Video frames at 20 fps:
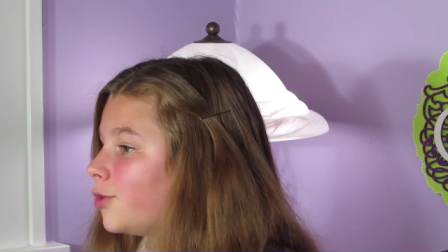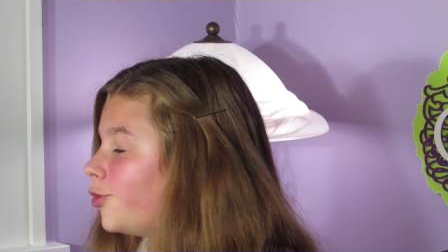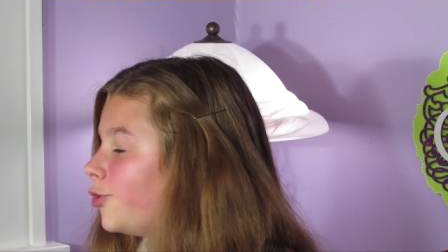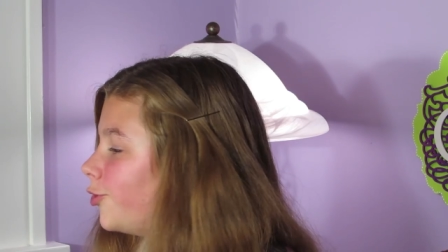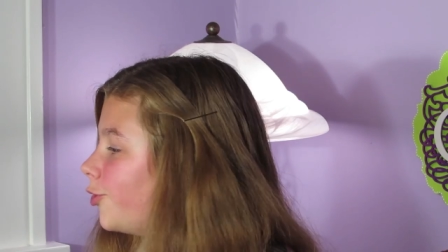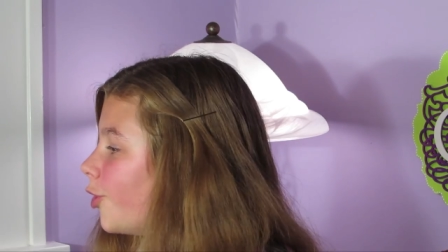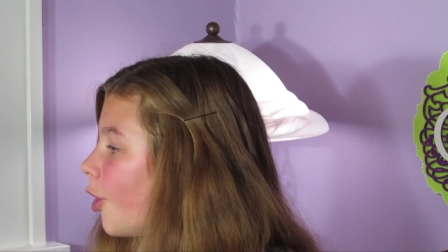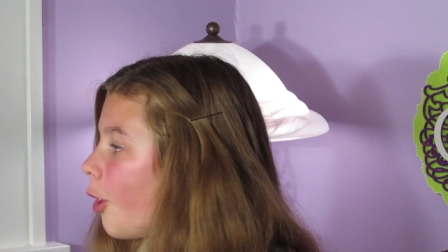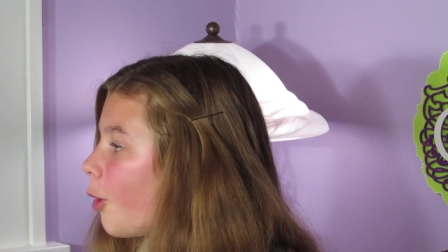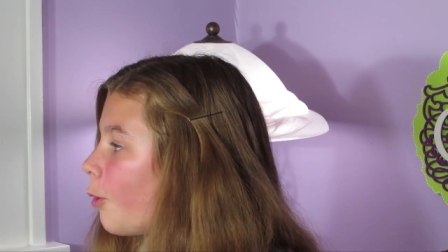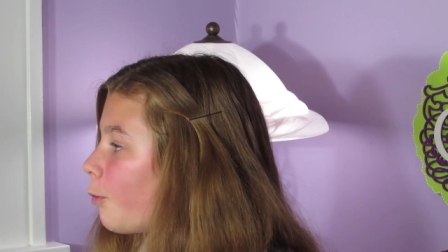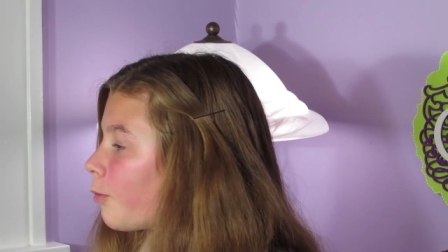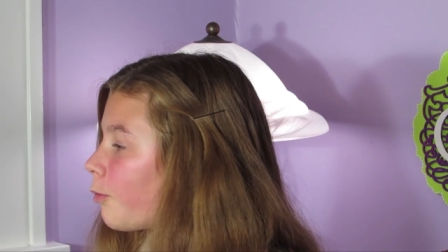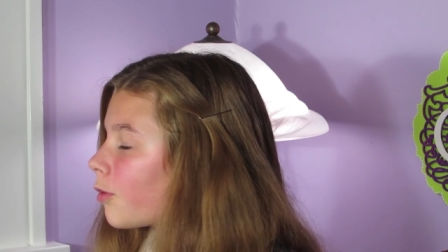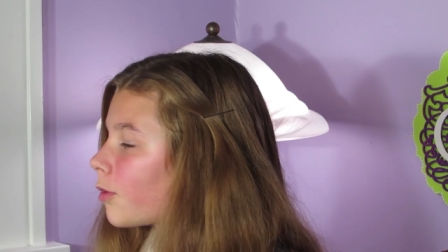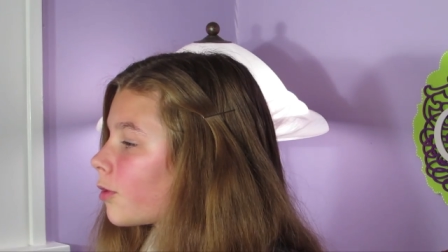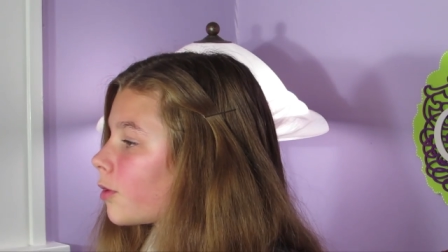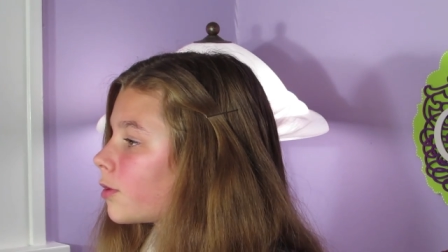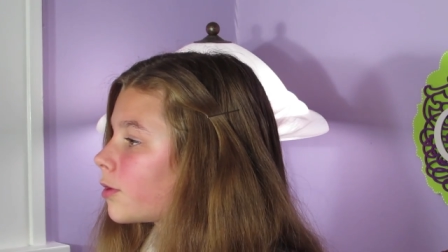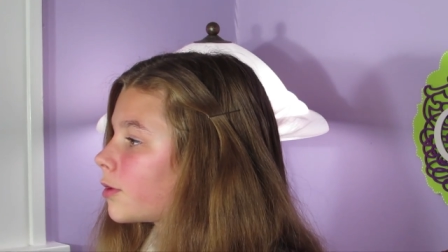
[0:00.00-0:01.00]
no
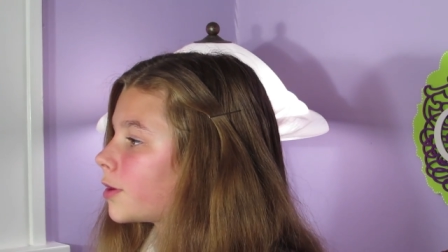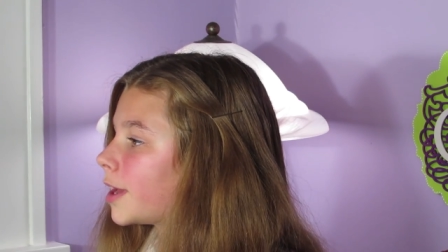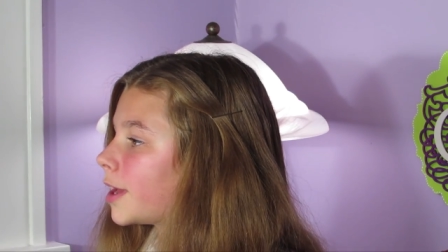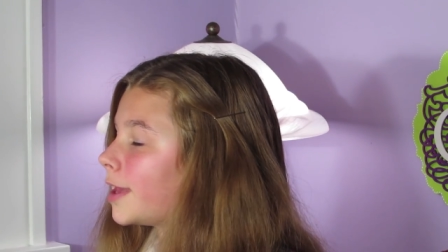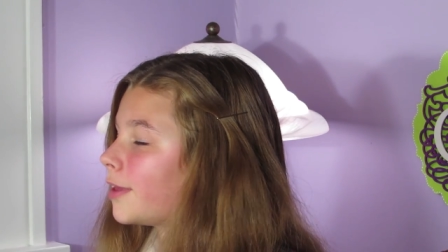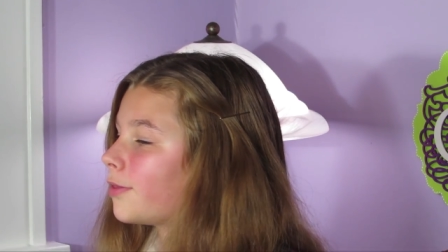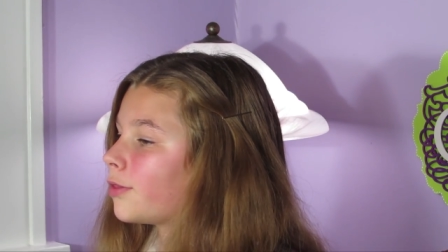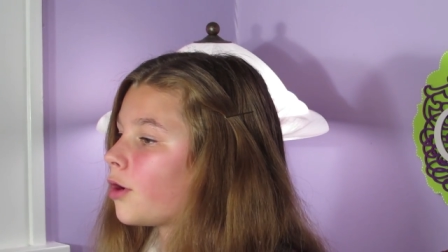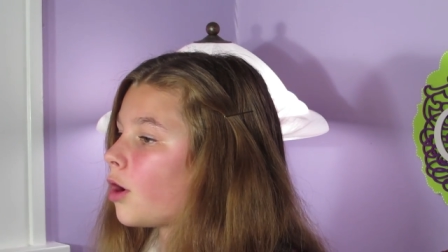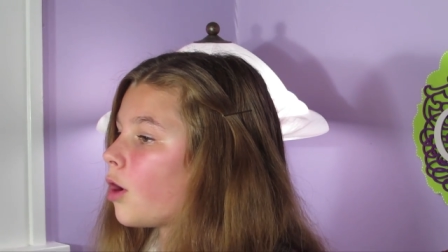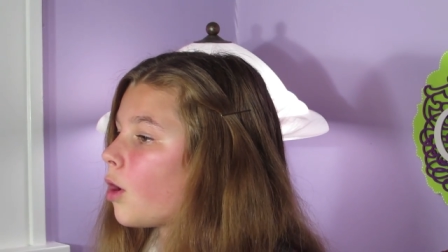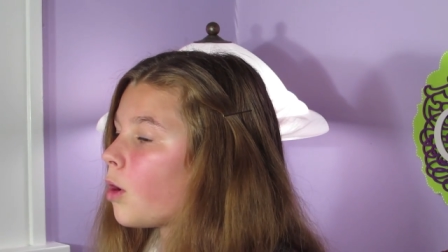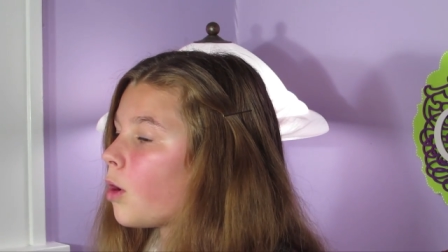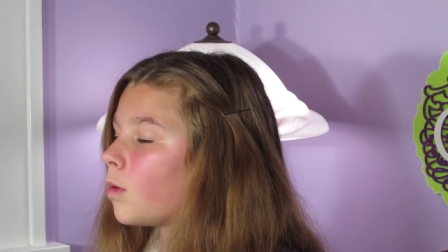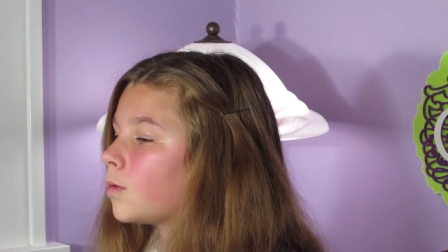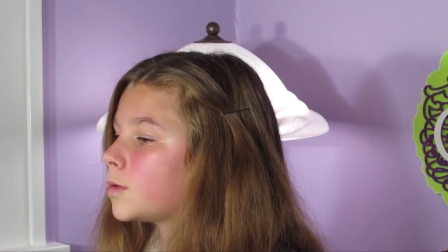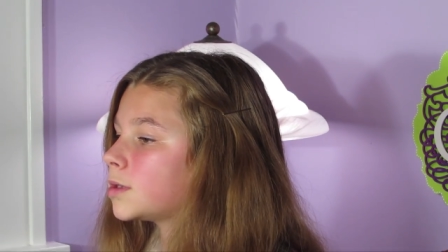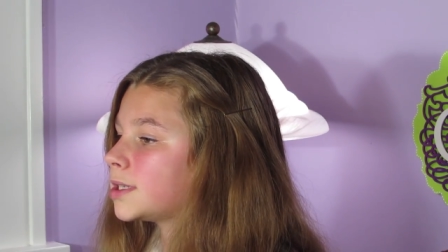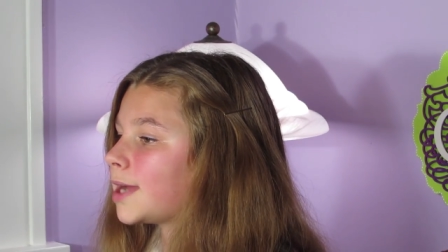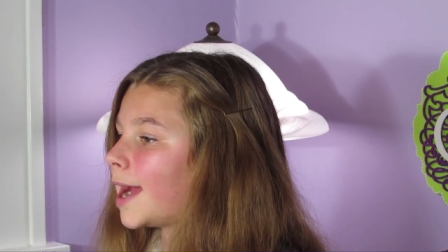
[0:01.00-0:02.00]
word in the
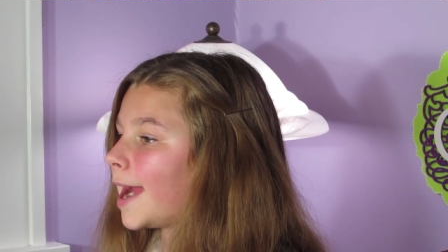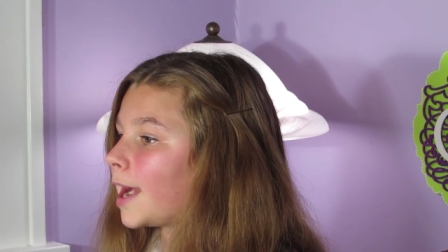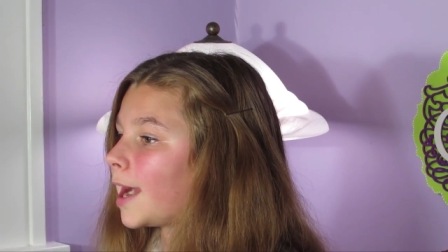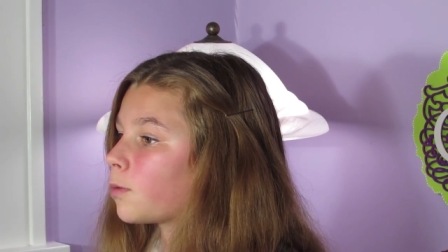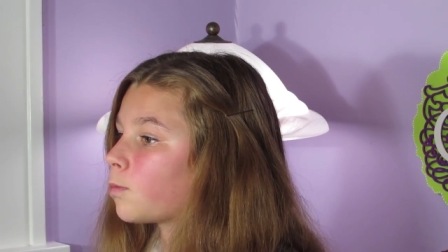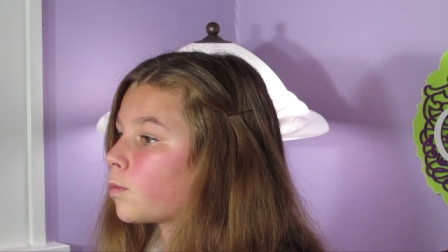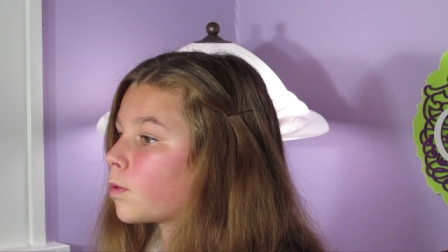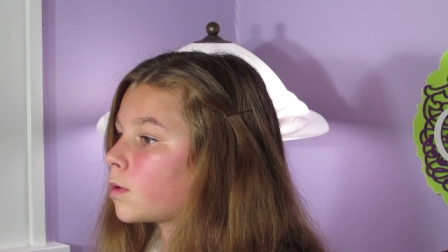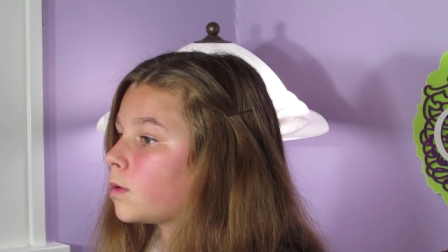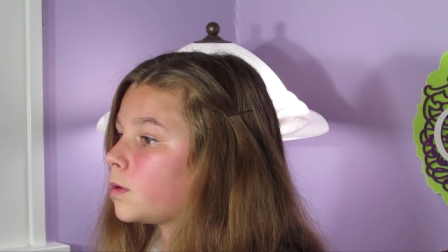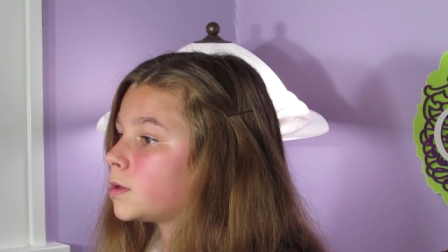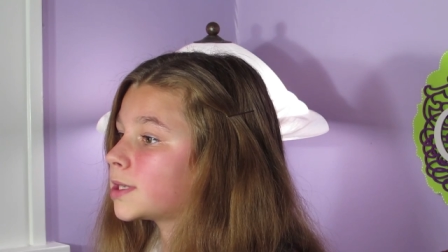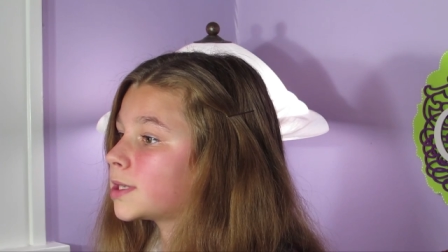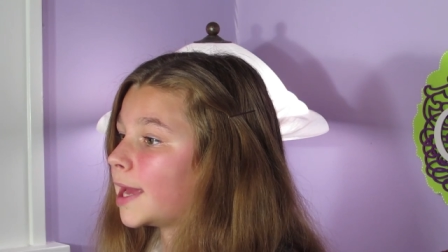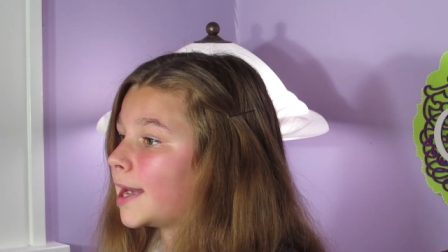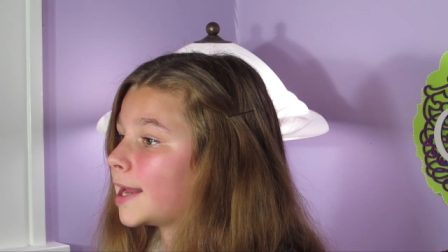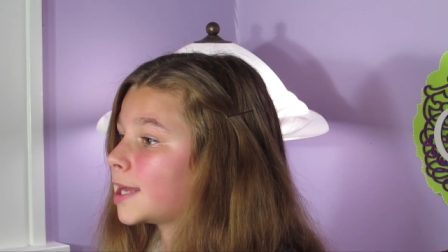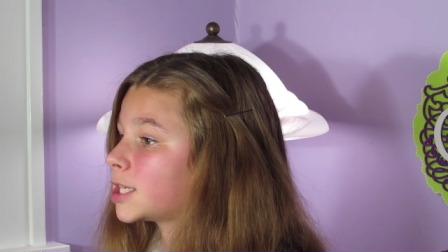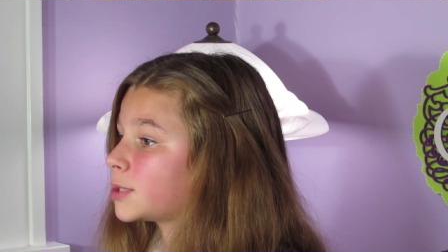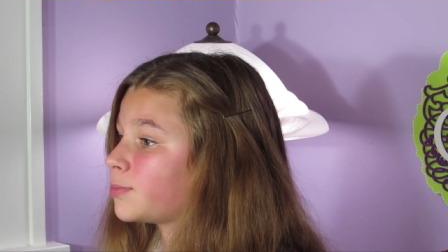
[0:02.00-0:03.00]
whole entire world
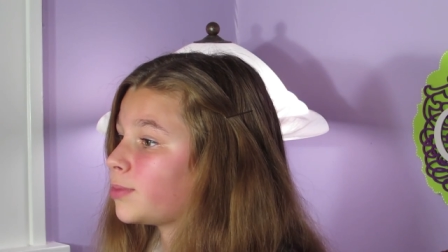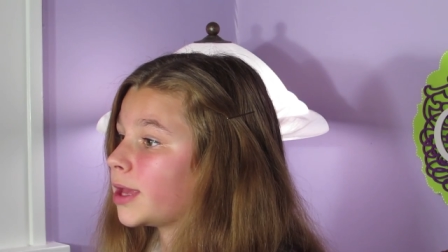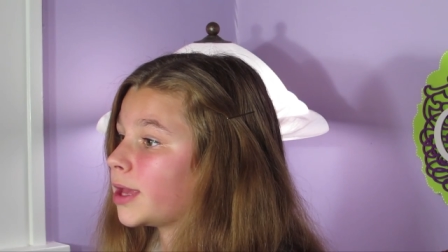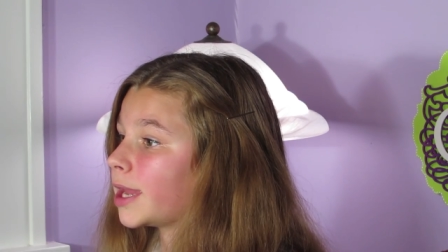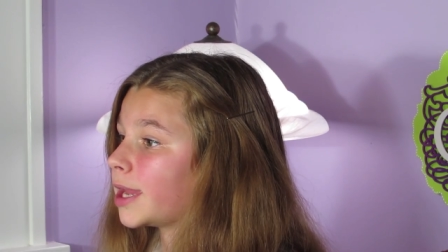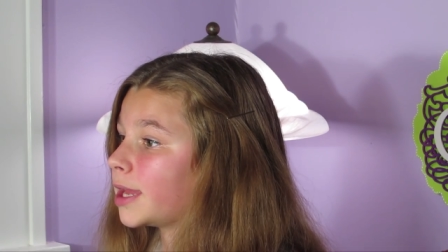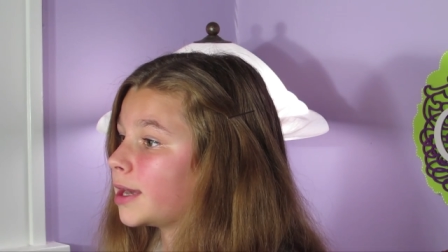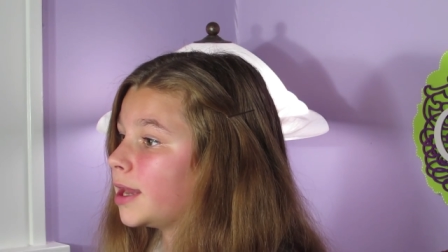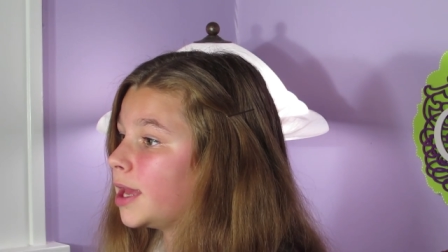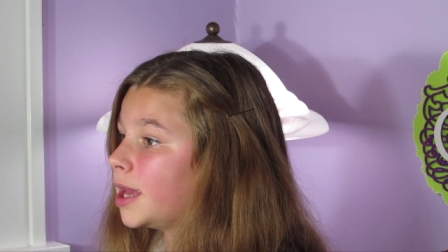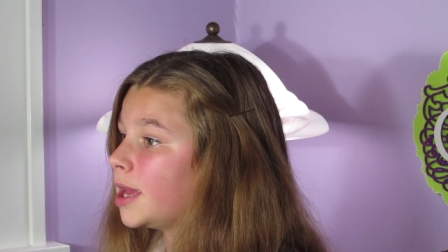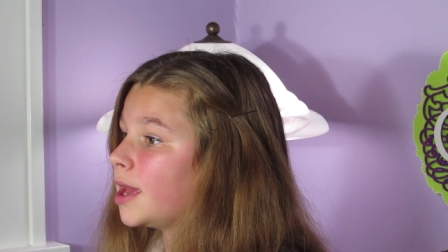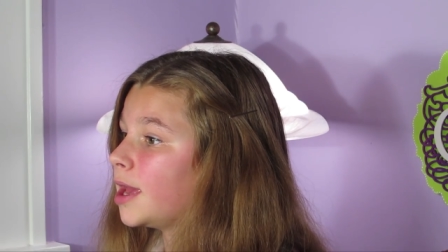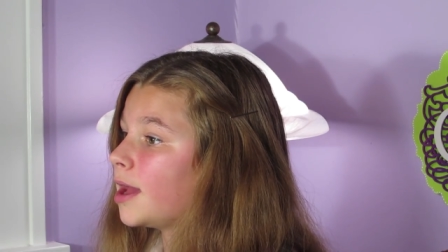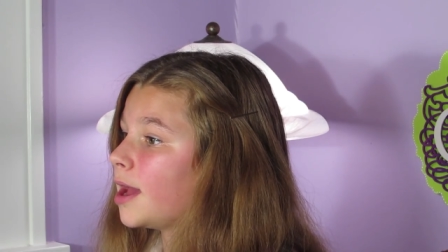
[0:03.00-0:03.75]
can explain